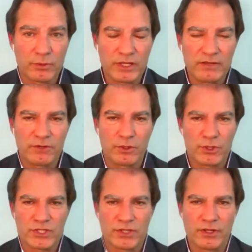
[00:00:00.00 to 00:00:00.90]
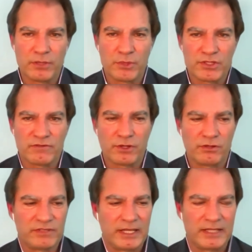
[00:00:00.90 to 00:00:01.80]
we focused on the numbers of
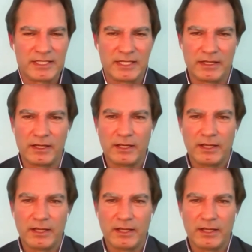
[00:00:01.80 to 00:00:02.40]
COVID-19